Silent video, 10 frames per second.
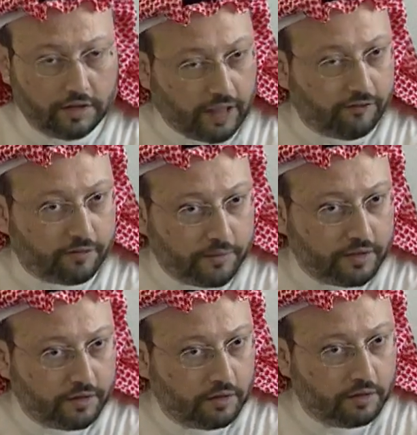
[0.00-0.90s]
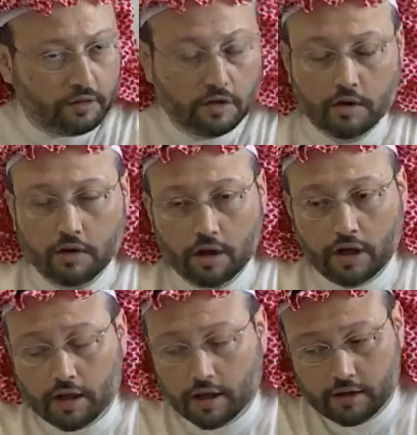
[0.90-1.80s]
government.
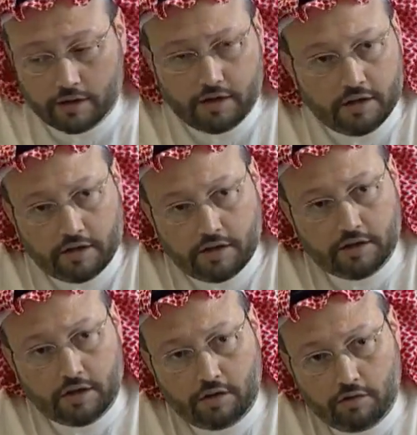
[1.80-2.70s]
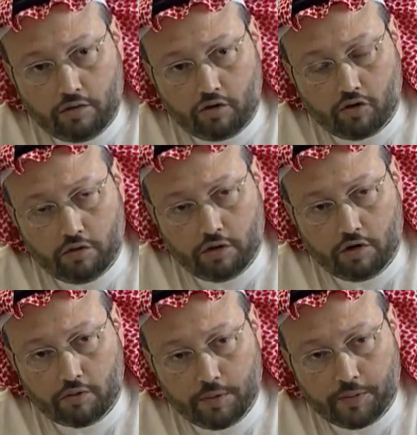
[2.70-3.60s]
This is the
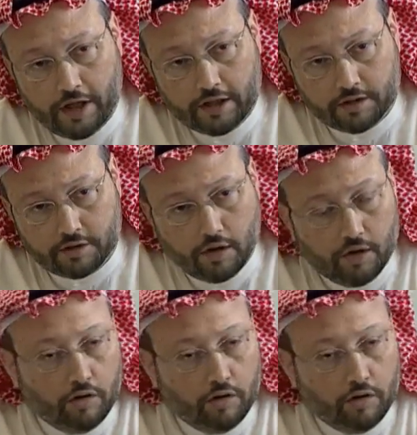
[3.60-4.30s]
normal practice.